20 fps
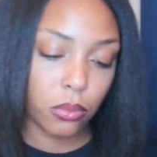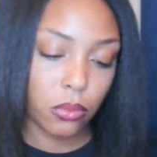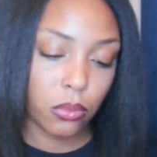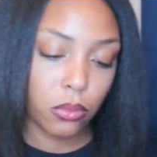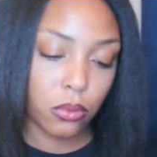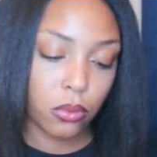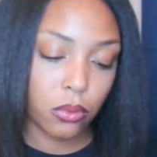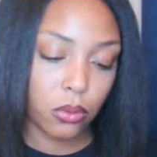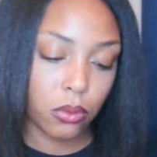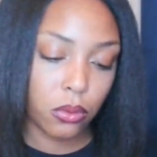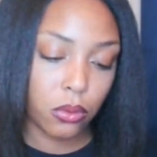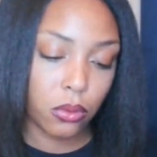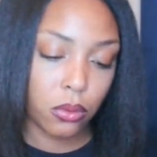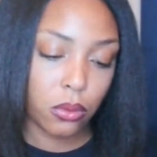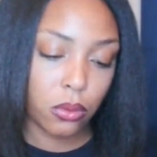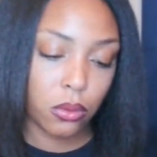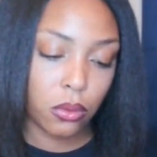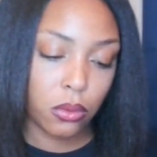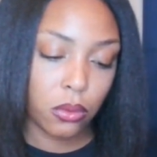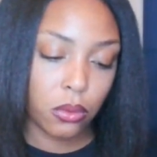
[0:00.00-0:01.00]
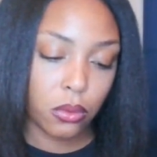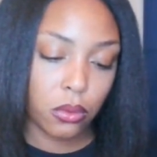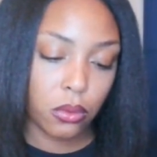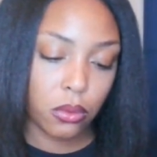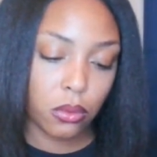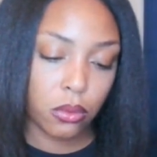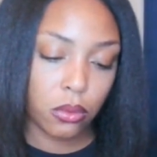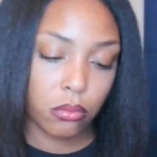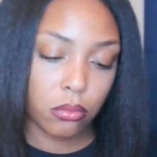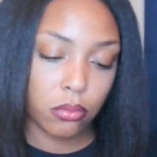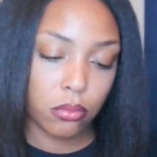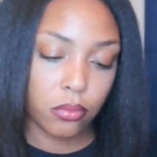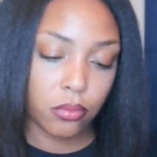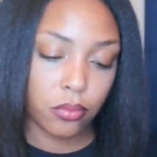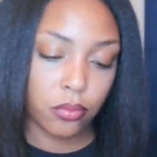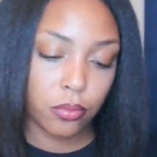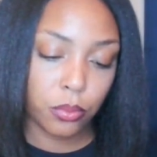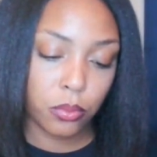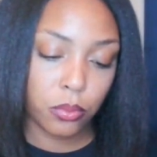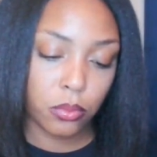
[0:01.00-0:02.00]

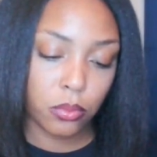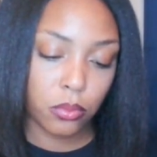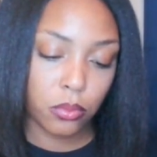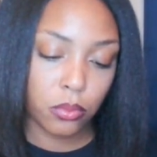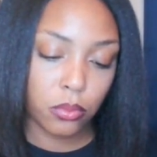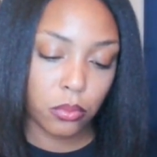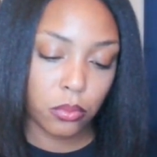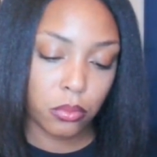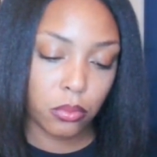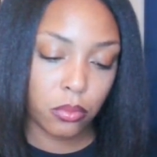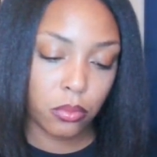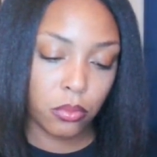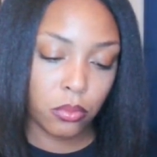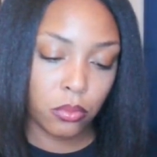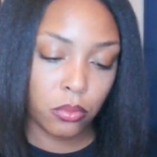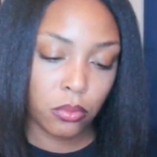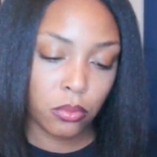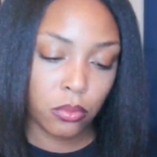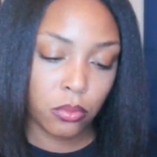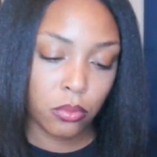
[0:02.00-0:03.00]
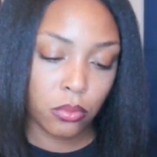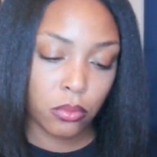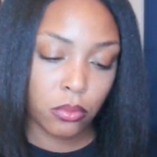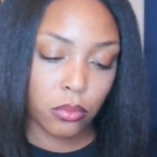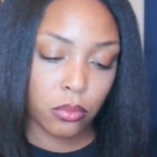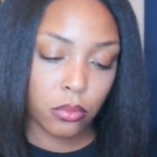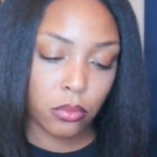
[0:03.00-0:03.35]
Nothing is said.